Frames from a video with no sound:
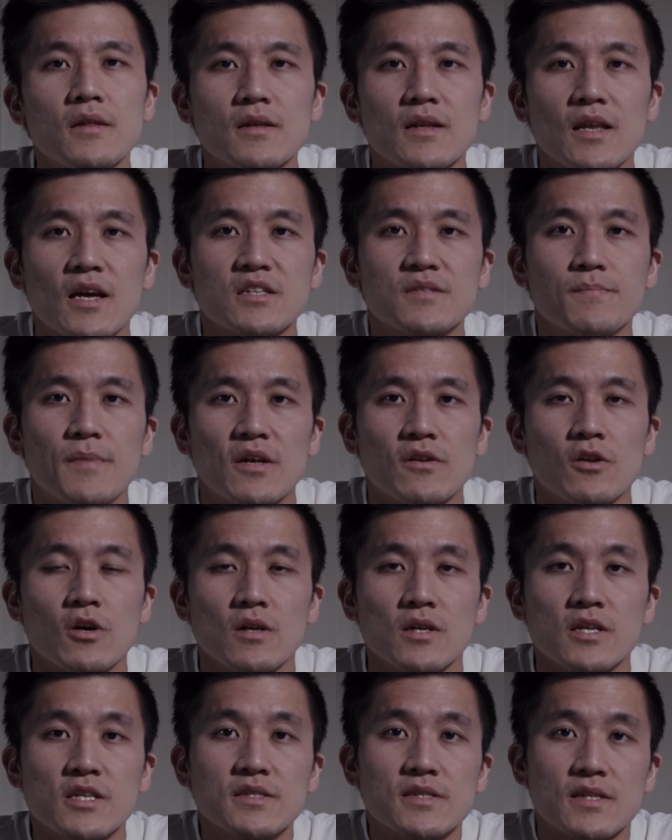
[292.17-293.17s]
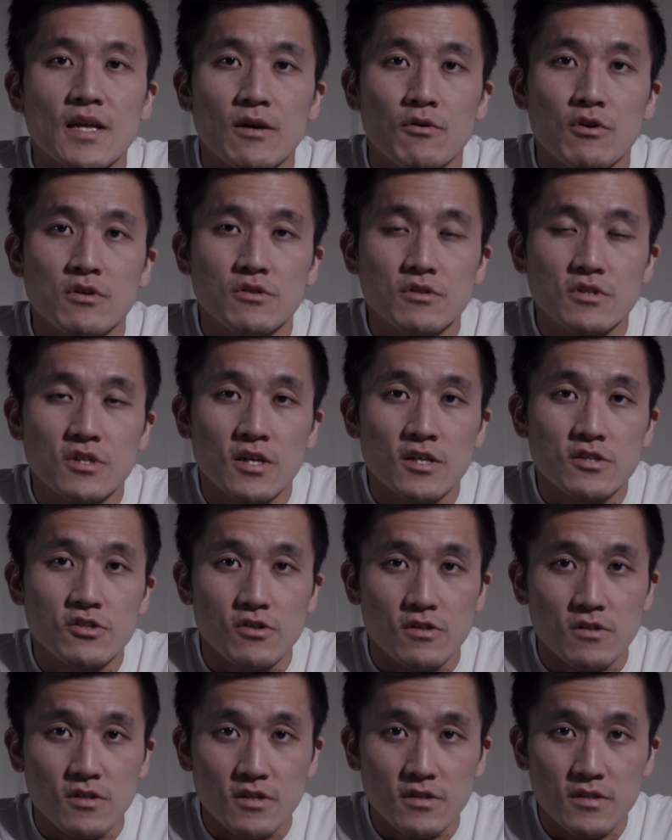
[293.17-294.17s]
The last but not least that I want to
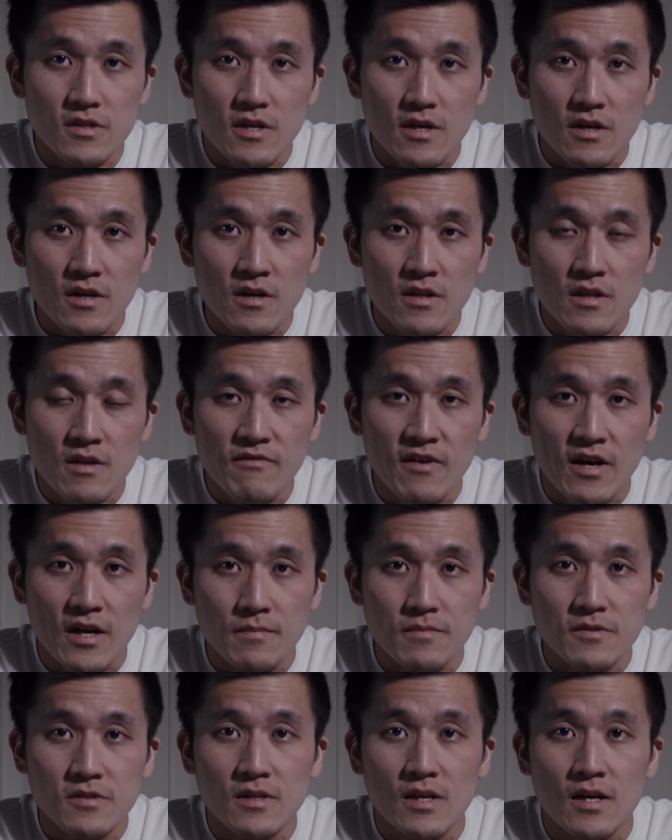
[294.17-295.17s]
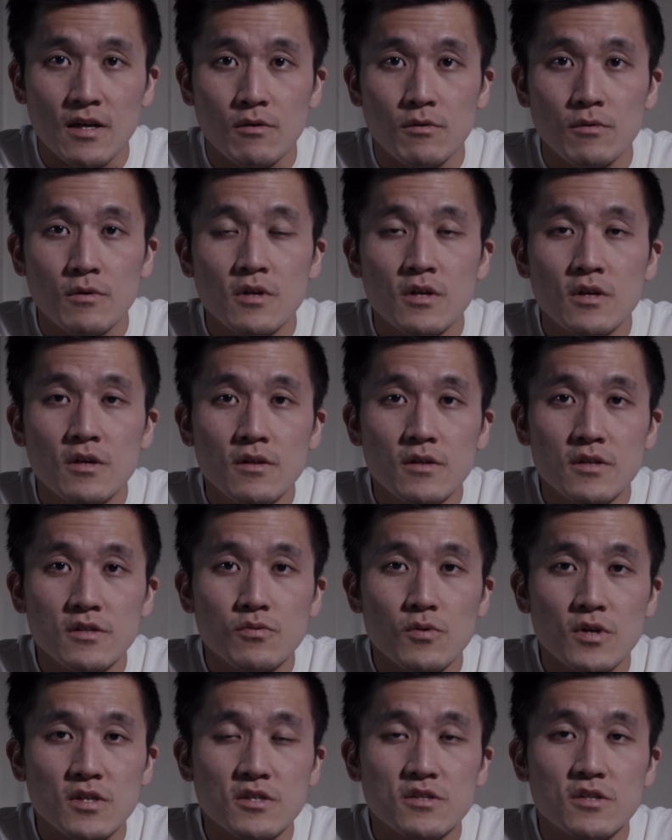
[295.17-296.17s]
touch on is the earthy vibes. Now
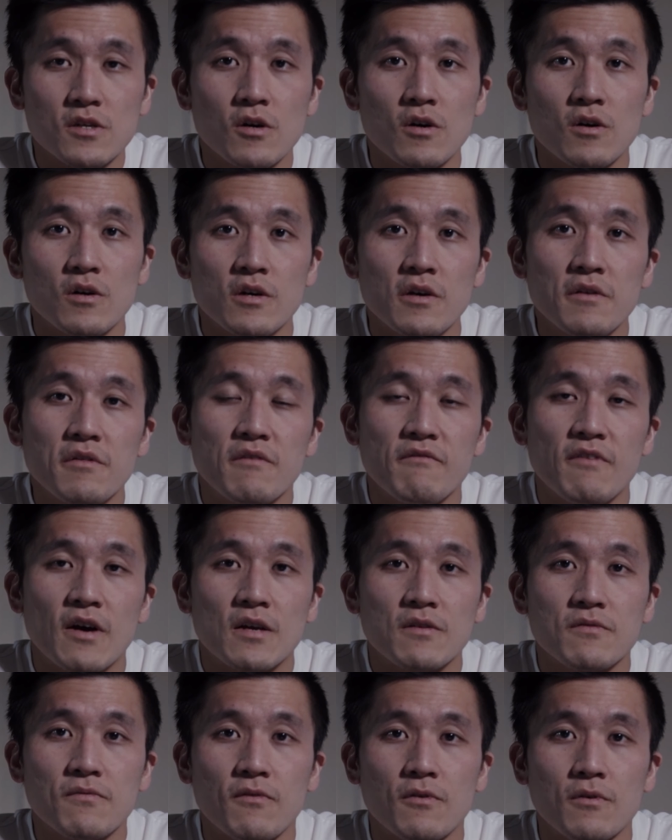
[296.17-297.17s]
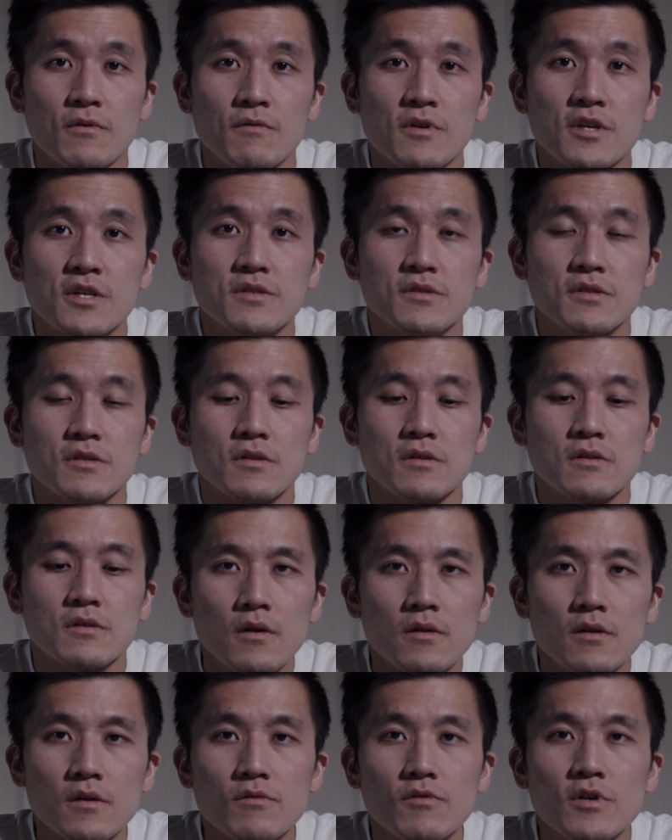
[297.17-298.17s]
this one is called Earthy vibes for a reason.
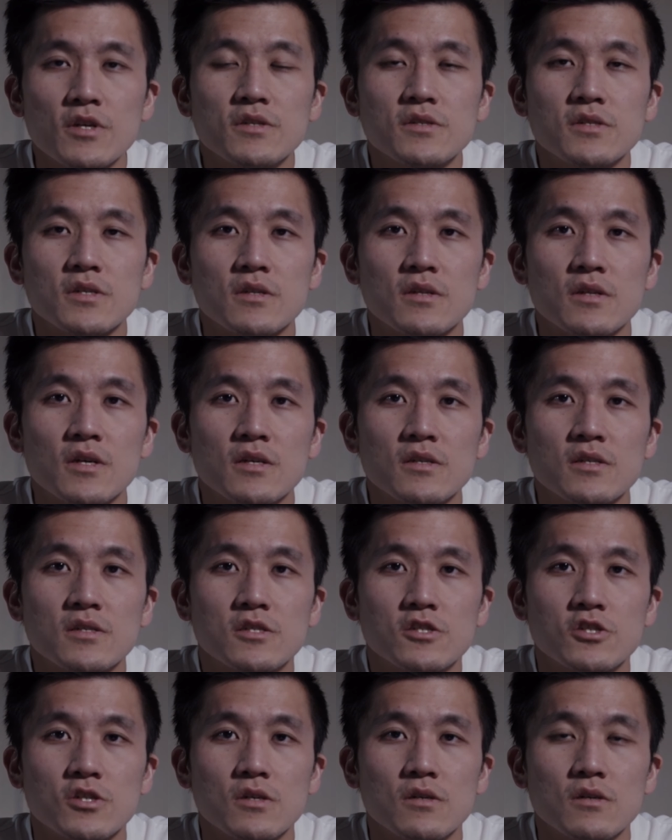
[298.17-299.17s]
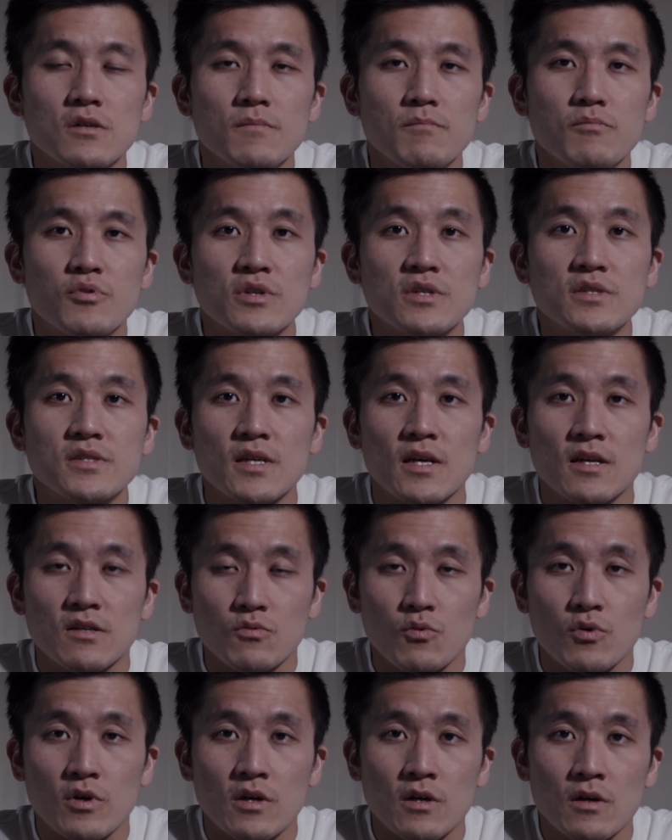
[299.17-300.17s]
The greens in this
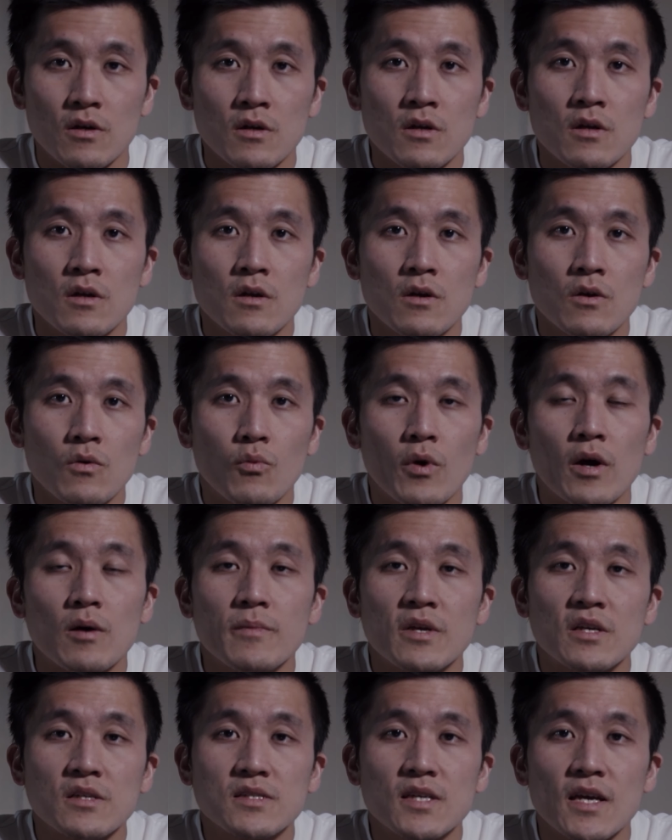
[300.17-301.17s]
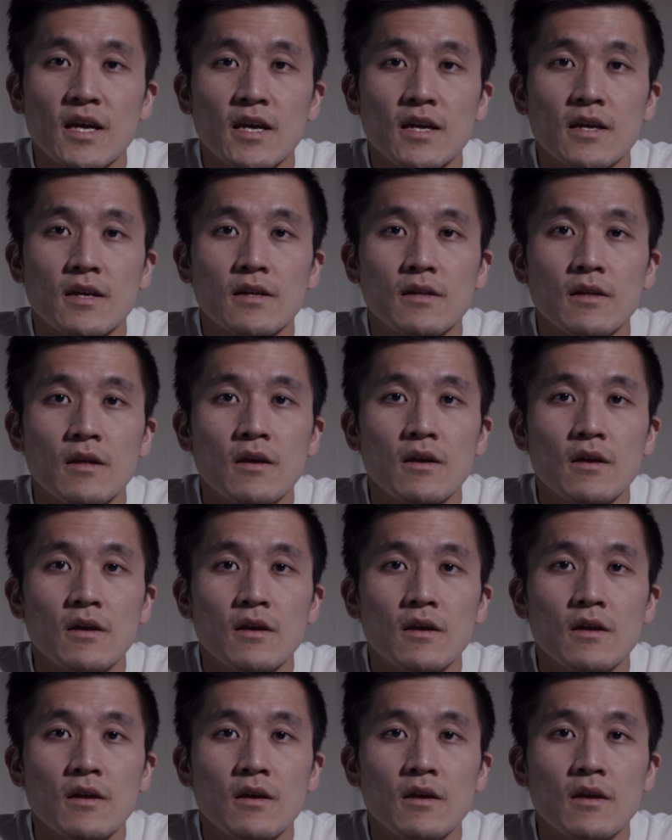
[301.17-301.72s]
presets were well maintained